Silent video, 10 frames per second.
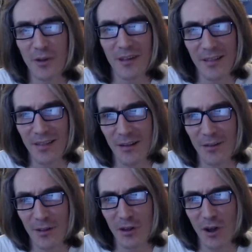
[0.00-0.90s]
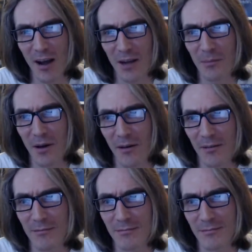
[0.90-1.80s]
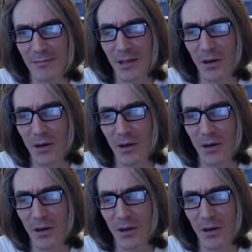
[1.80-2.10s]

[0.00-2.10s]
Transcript: interesting things to talk about.